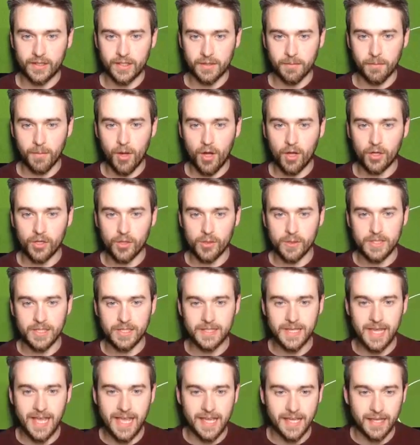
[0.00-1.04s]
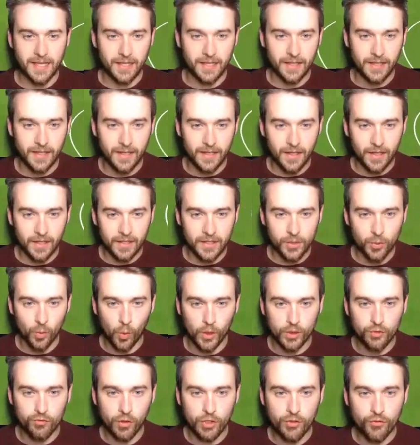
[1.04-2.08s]
DeMarco to take
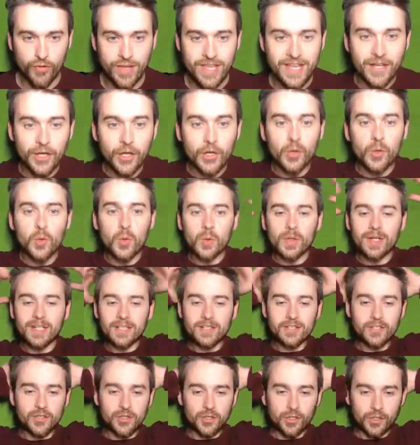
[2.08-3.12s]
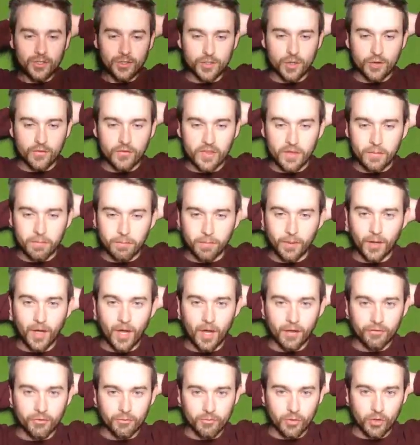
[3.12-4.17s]
towards Rodrigo, and it's just over the
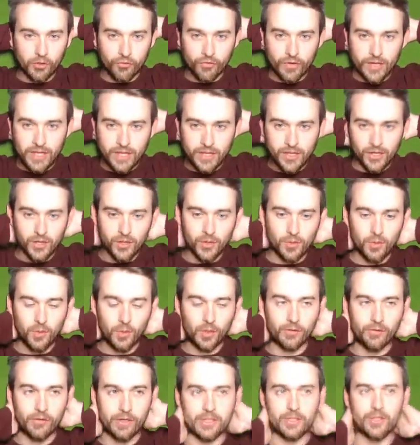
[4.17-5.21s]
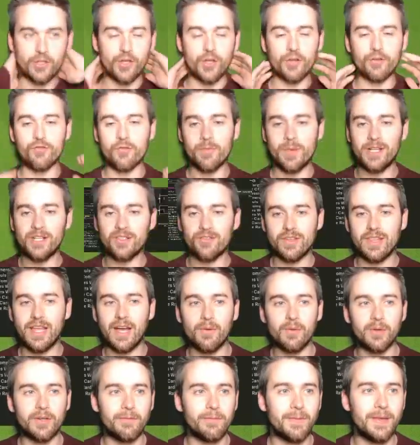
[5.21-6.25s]
bar from Rodrigo. What a return from injury
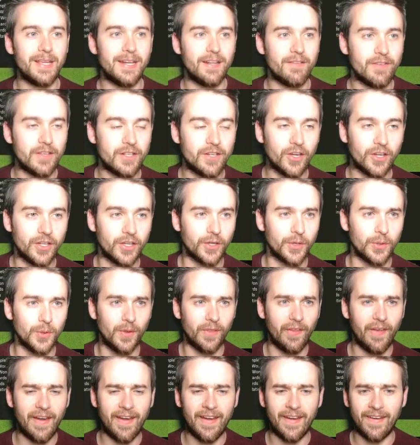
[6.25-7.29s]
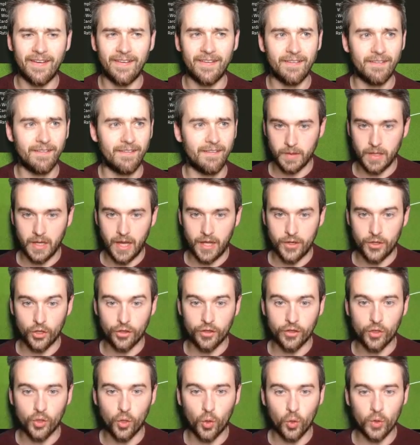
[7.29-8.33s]
that would have been if he'd got a goal there.
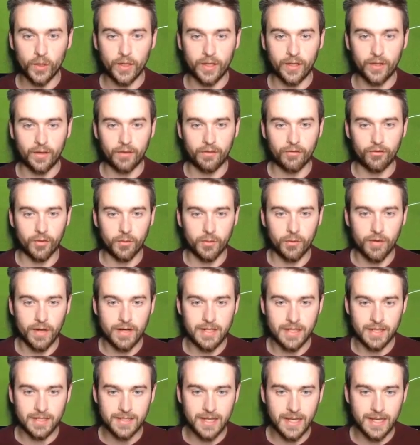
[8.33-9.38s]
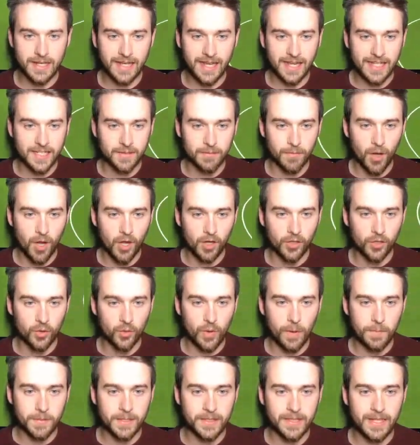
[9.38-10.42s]
Another corner from the right-hand side again. DeMarco
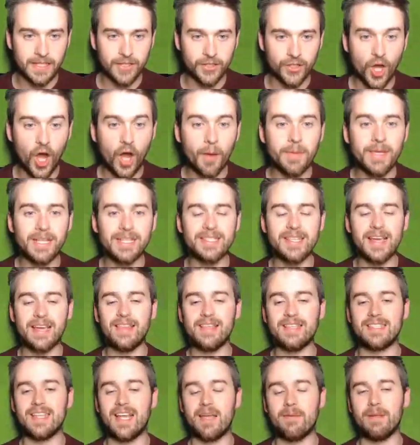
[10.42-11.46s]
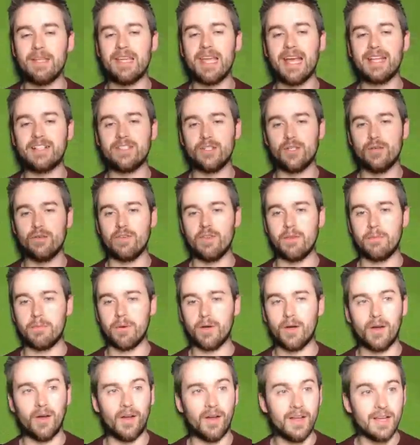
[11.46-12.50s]
whips it in. Darmian's there this time, and he heads it over the
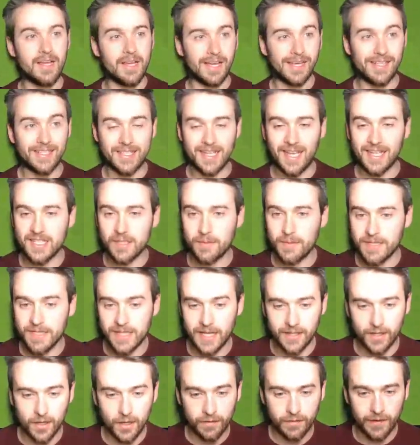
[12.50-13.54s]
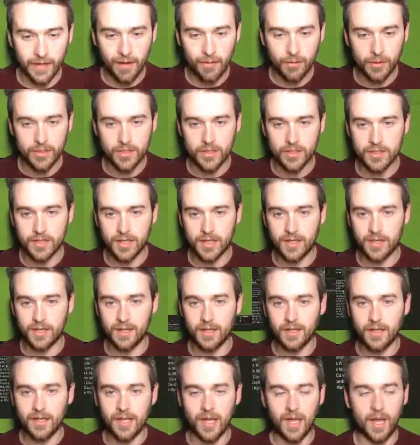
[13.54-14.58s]
bar. He's yet to be sent off yet, which is
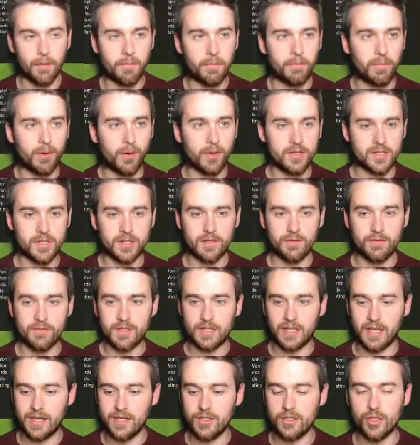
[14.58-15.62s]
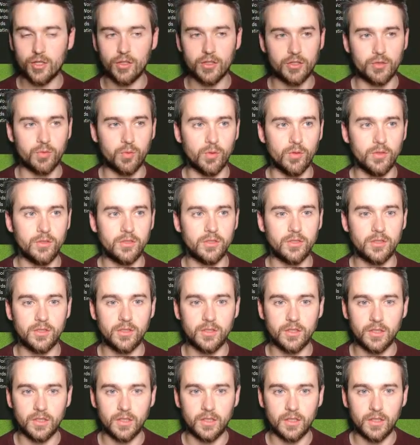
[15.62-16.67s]
a positive sign. Touch wood.
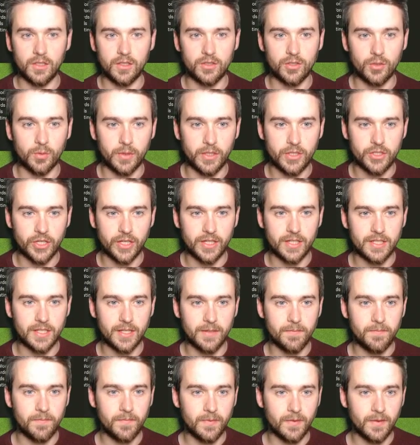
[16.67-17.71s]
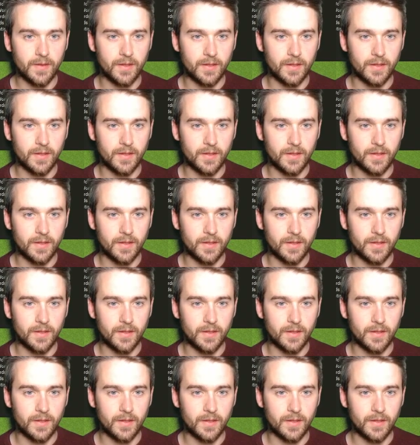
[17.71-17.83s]
Don't want to jinx him.